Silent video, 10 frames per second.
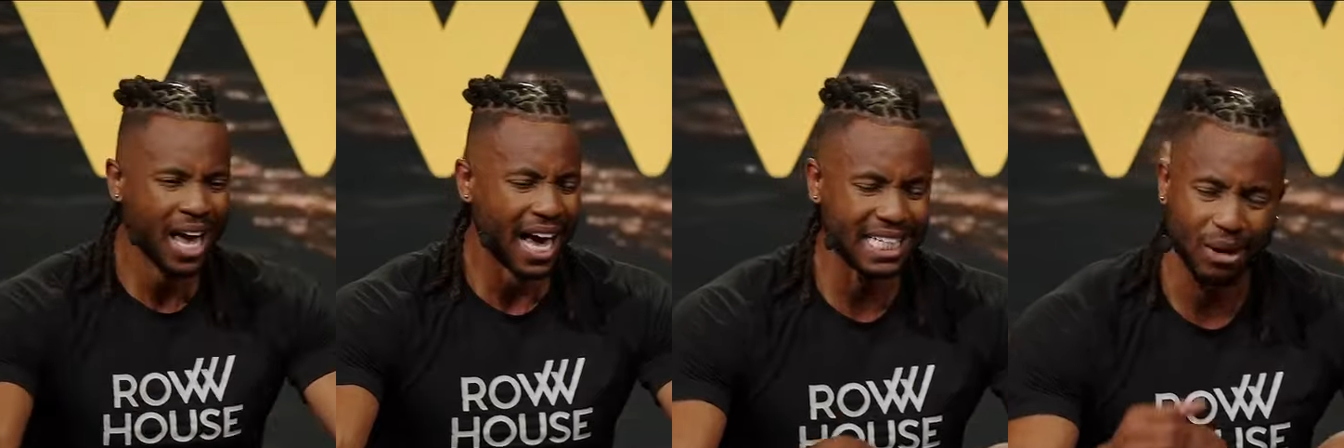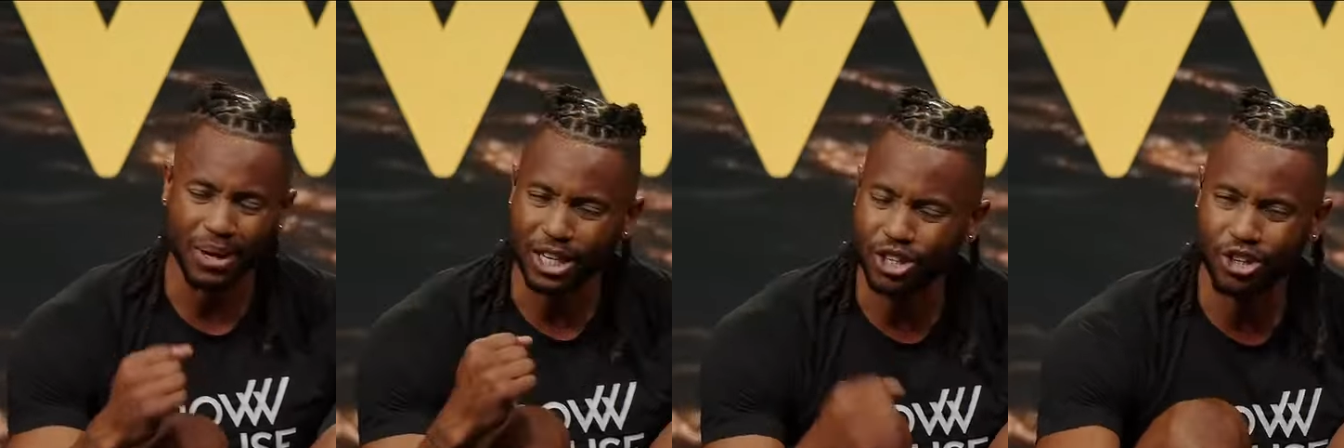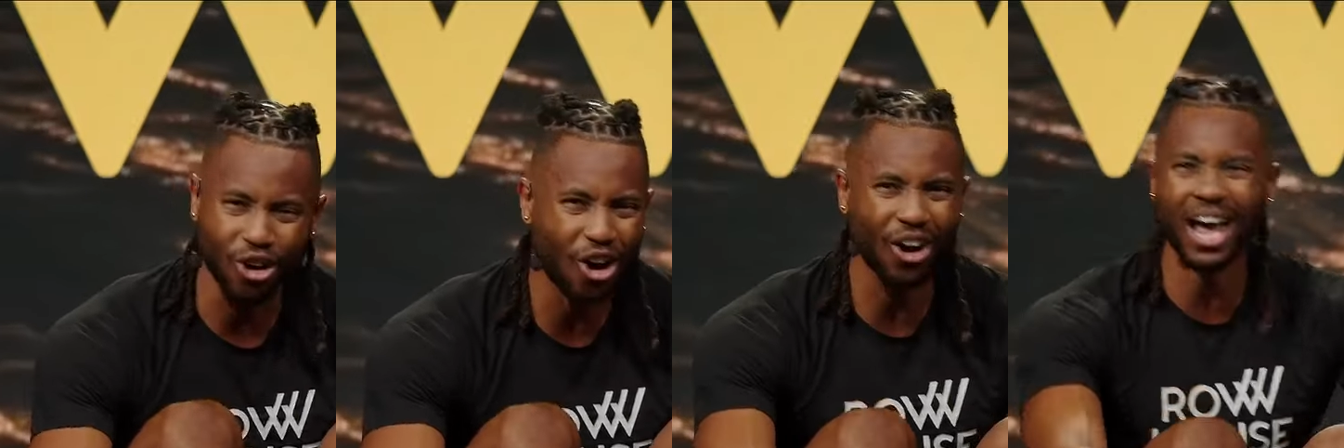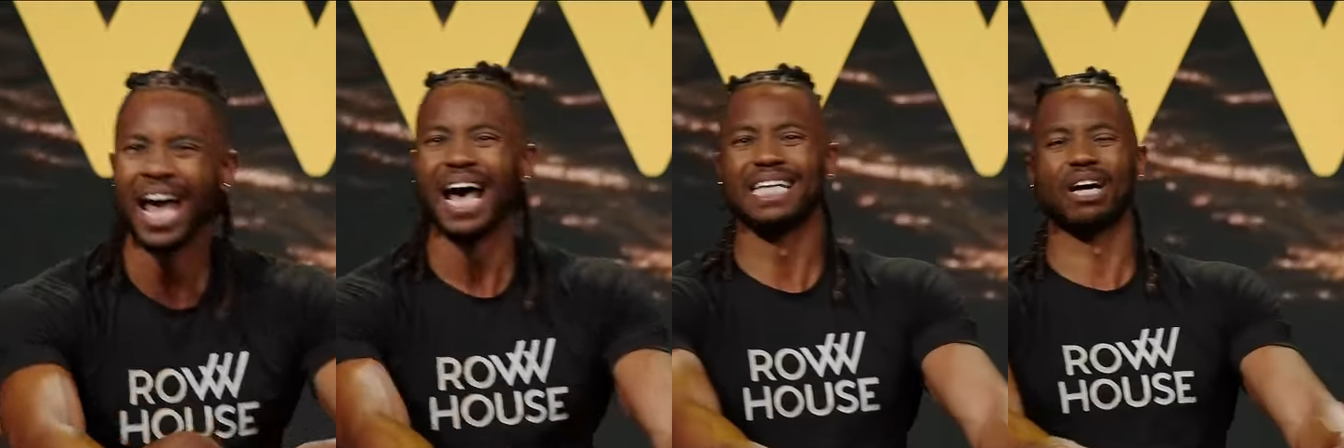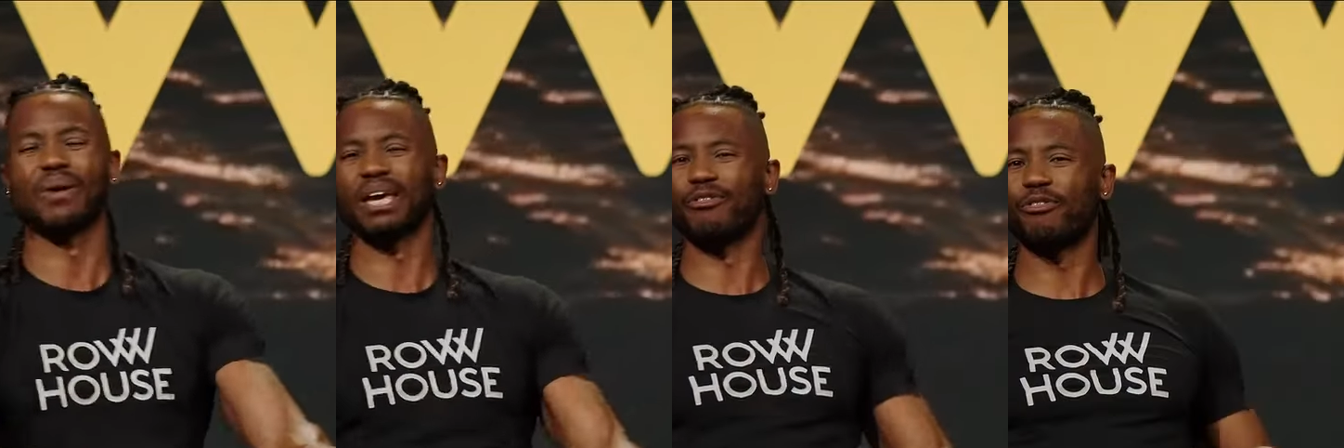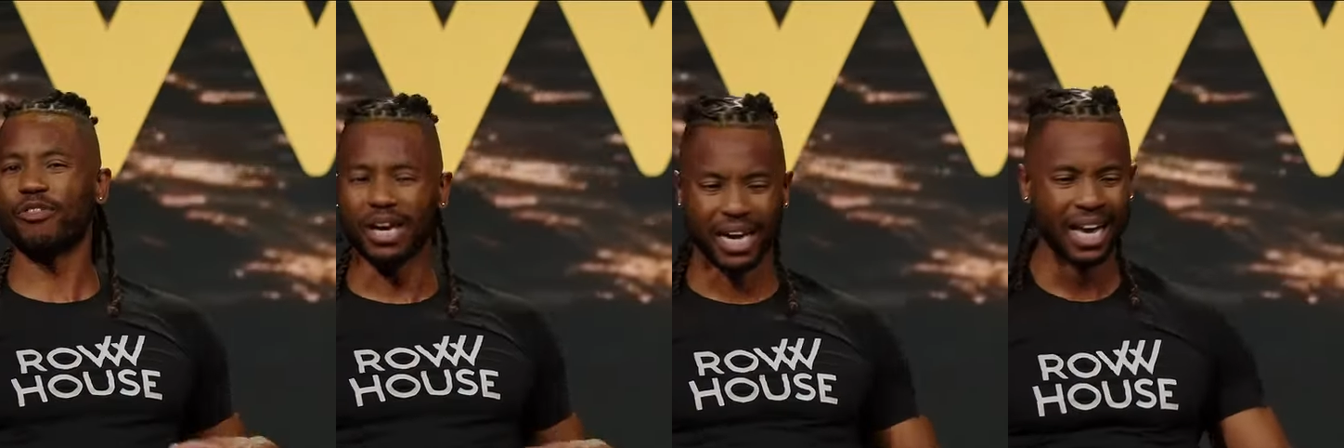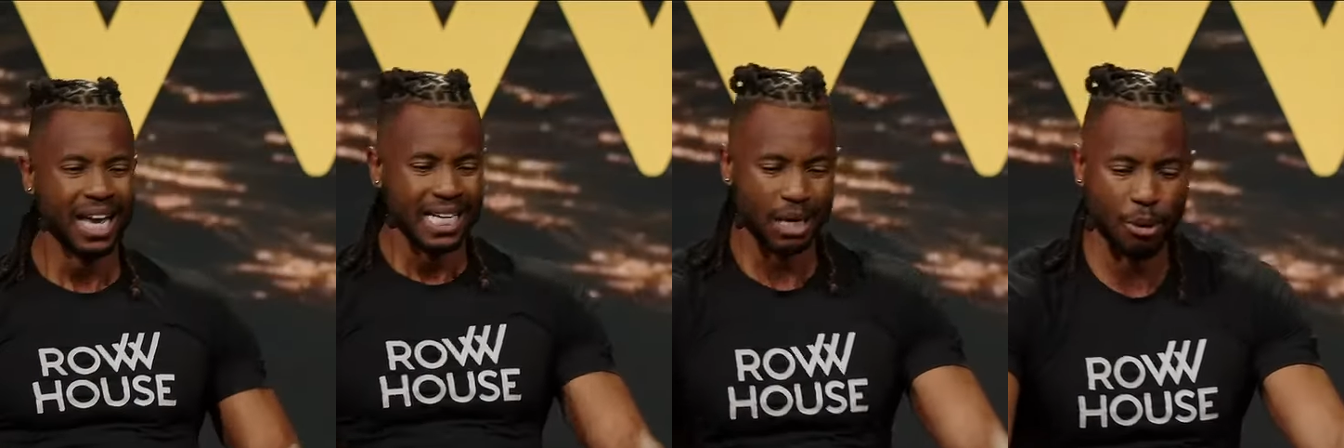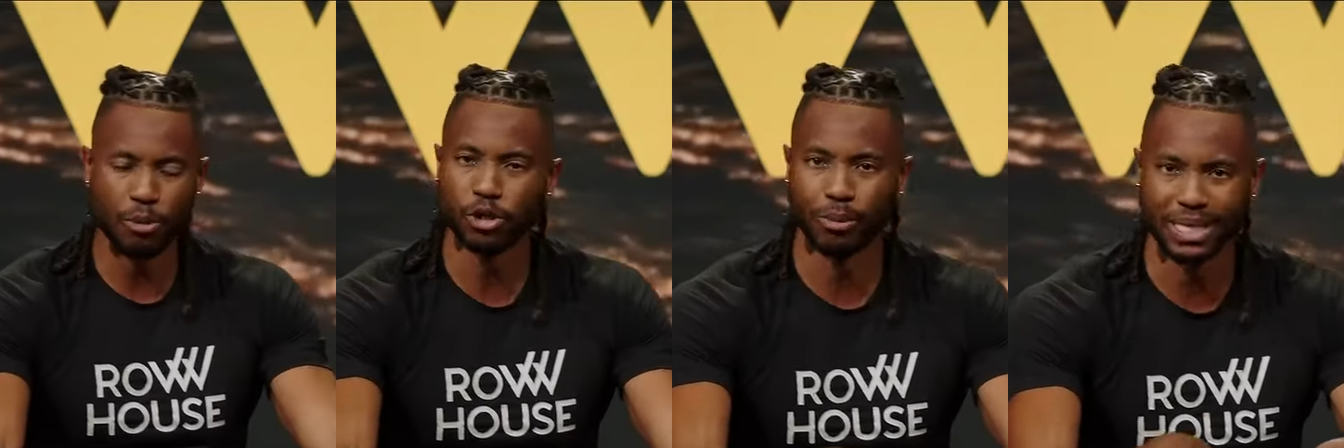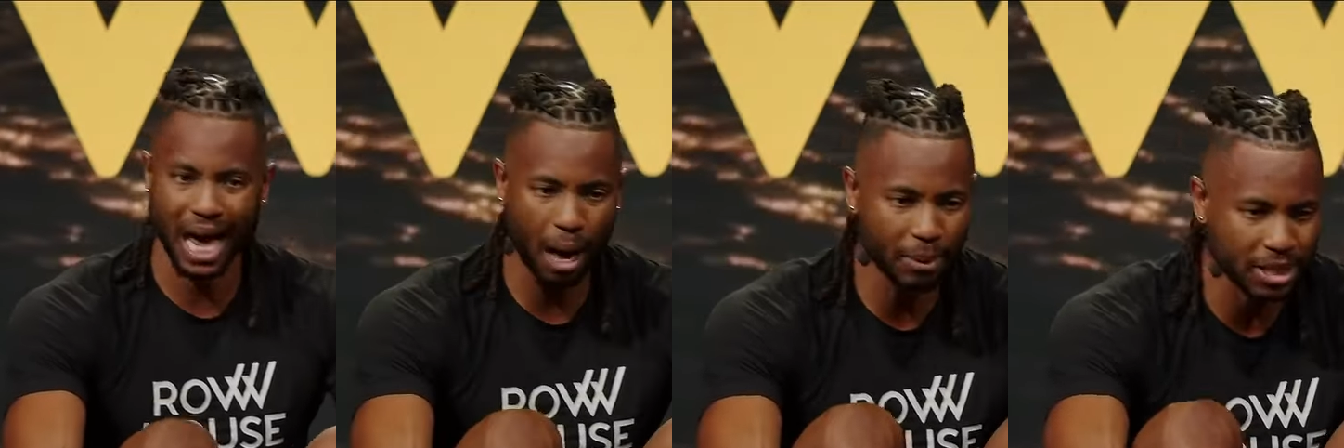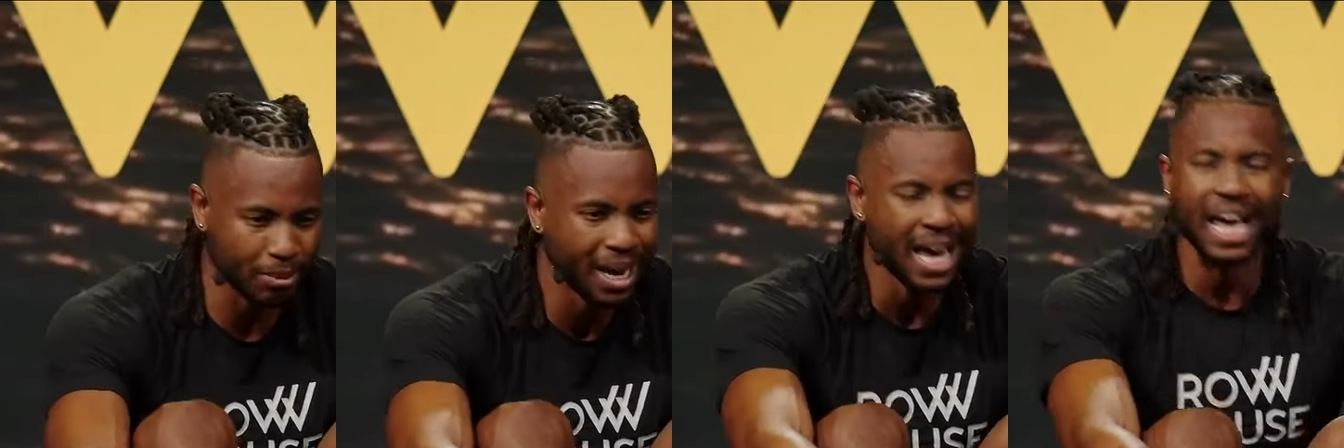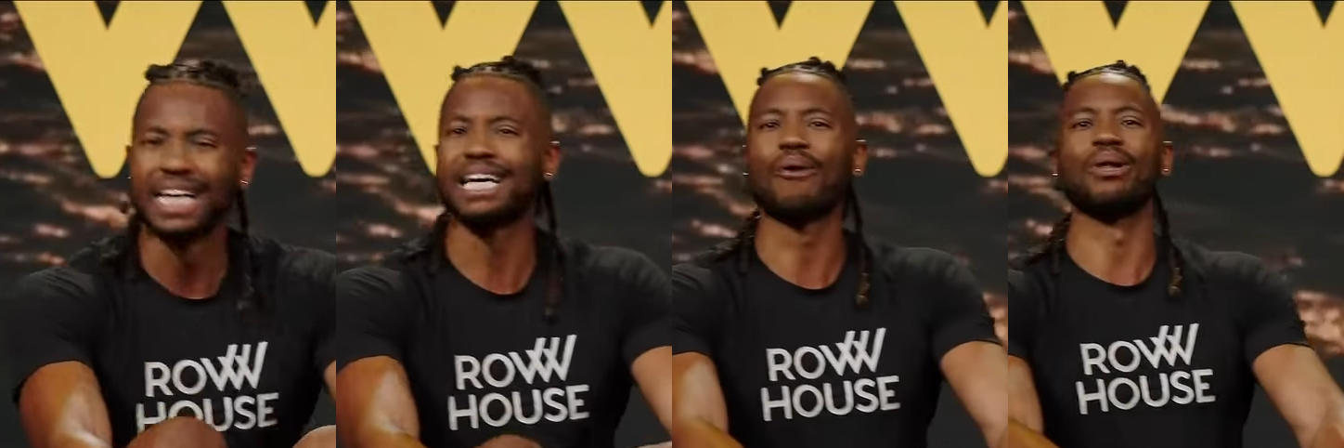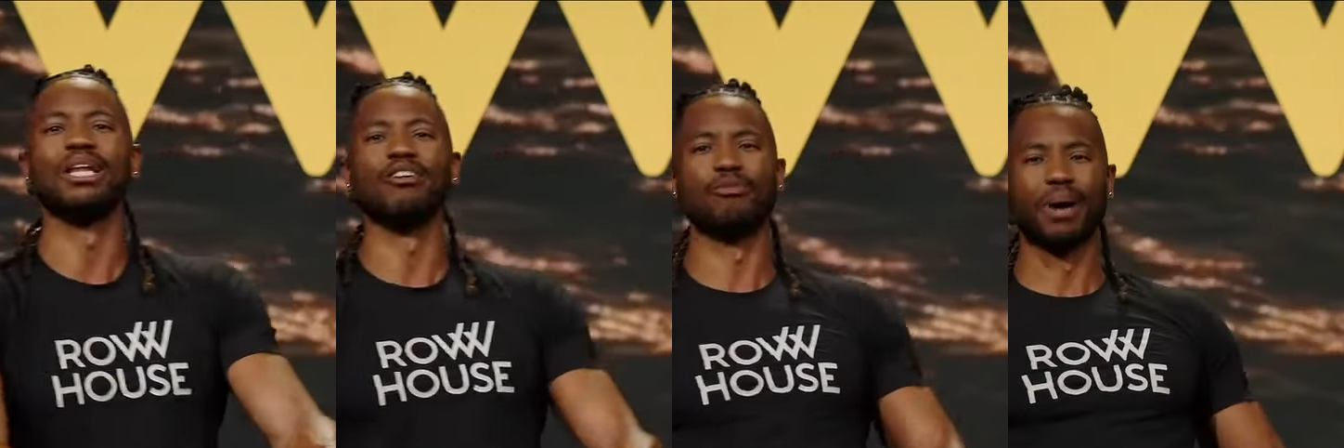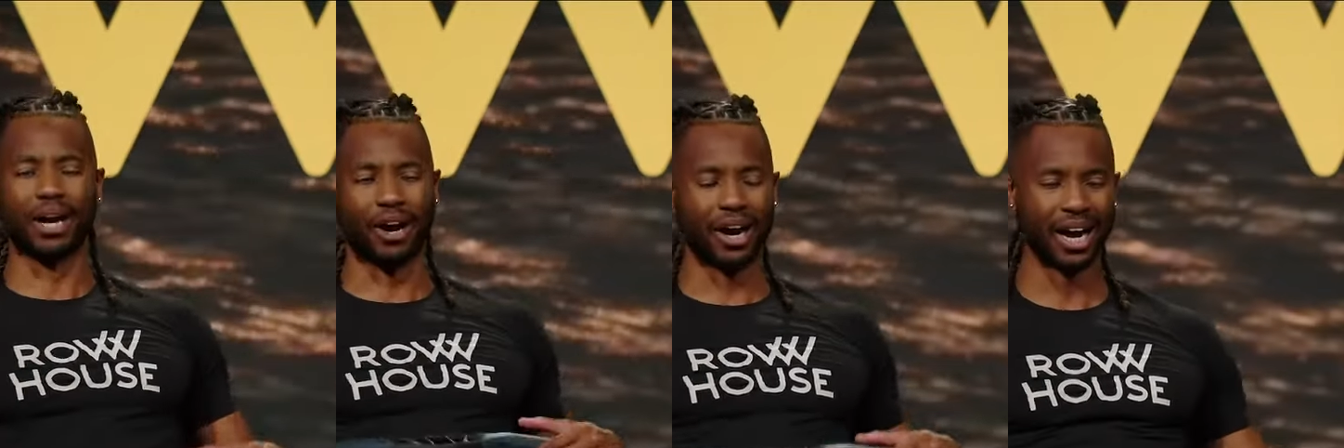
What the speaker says: That's how we get strong, that's how we get fit, that's how we boost our metabolism, that's how we live better.